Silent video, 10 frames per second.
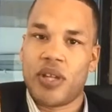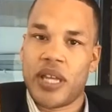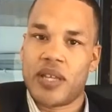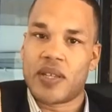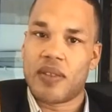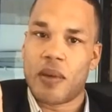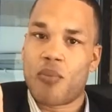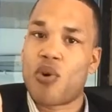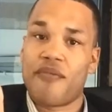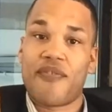really isn't the
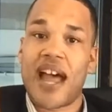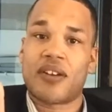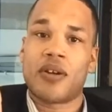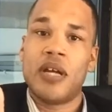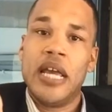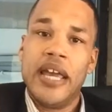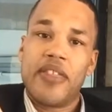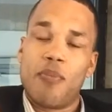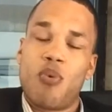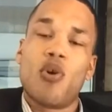important factor.
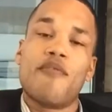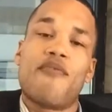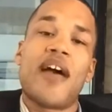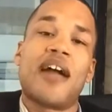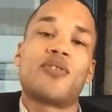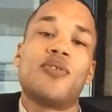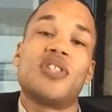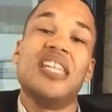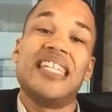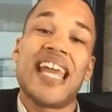The important factor
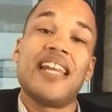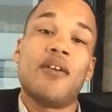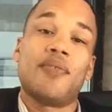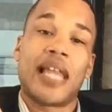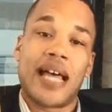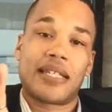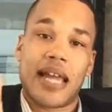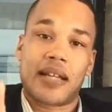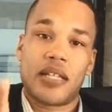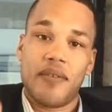is the date of last
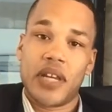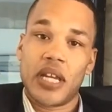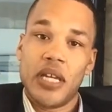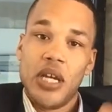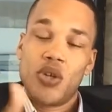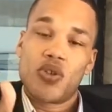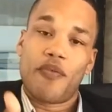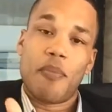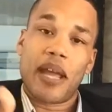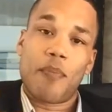activity. So
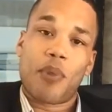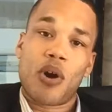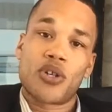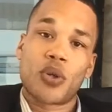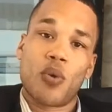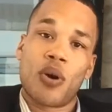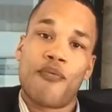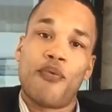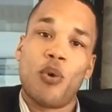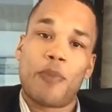if you make a partial or a
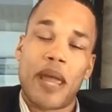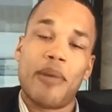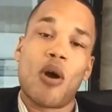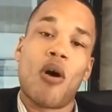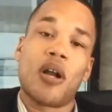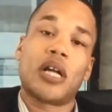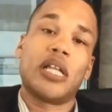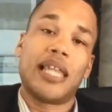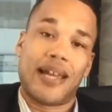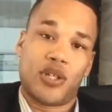full payment on a
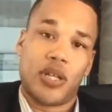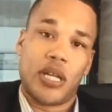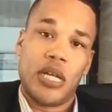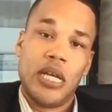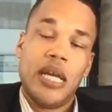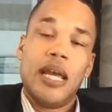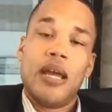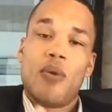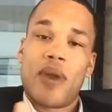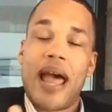collection,
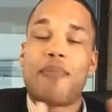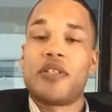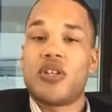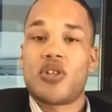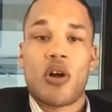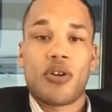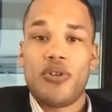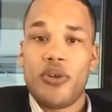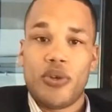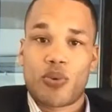what happens is all
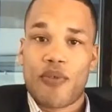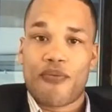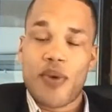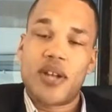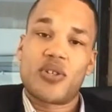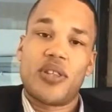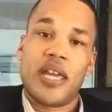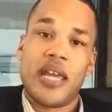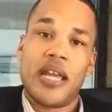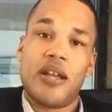you do is refresh
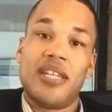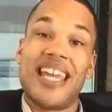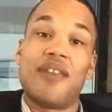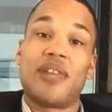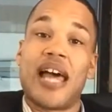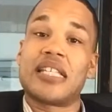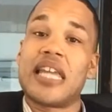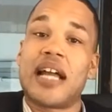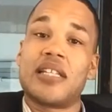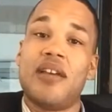the date of last
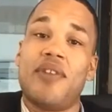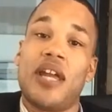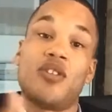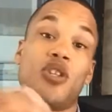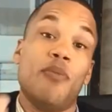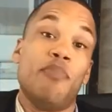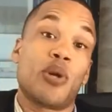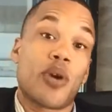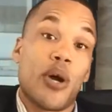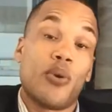activity into the
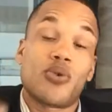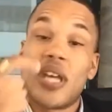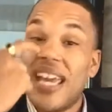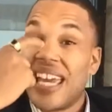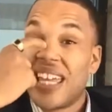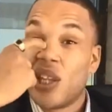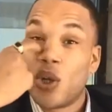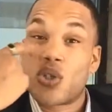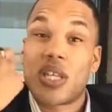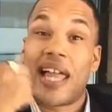bureaus. It
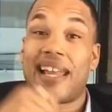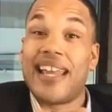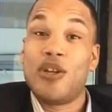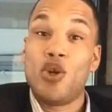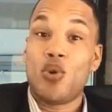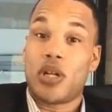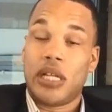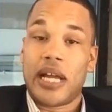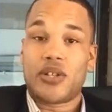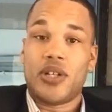looks like a new
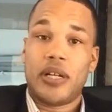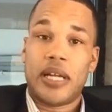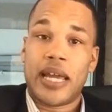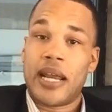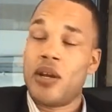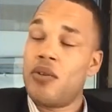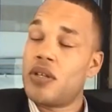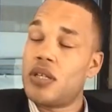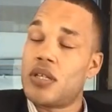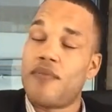collection. And I know
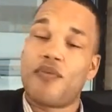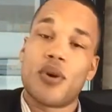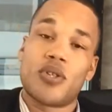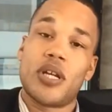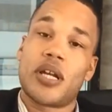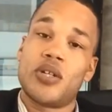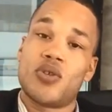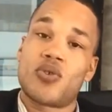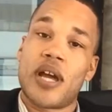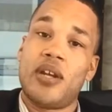this is unfortunate because
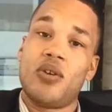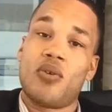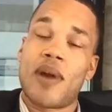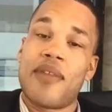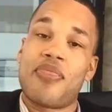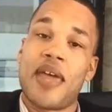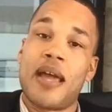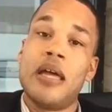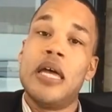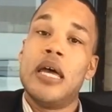you're trying to do the right
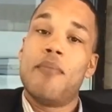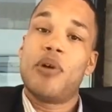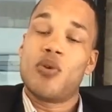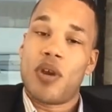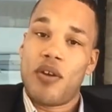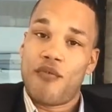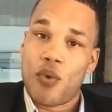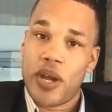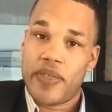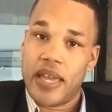thing, but you want to
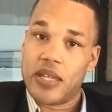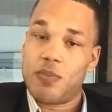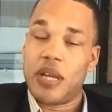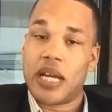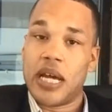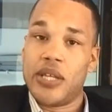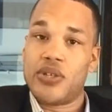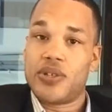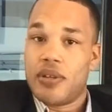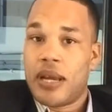avoid this
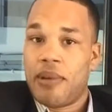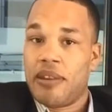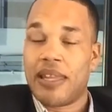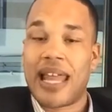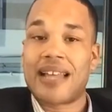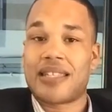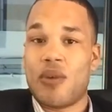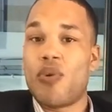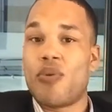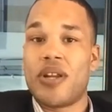because, the last
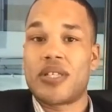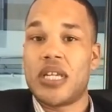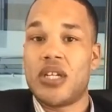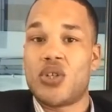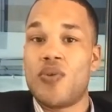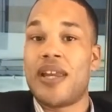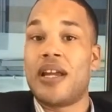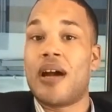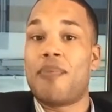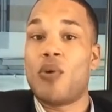thing we want to see is you
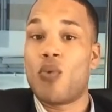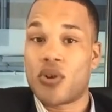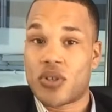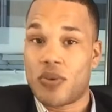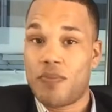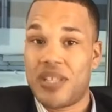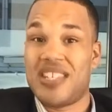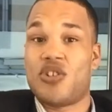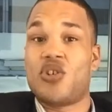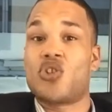ending up in a worse
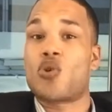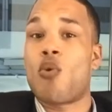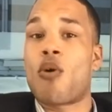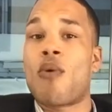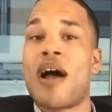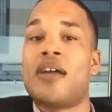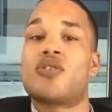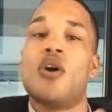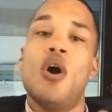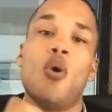position
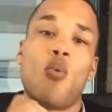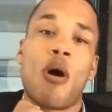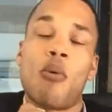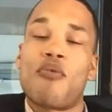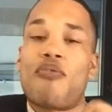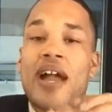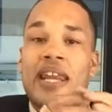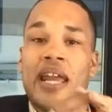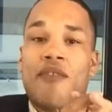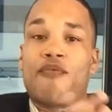score-wise while we're
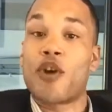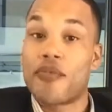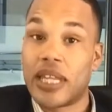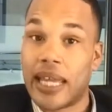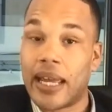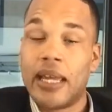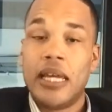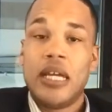fighting fervently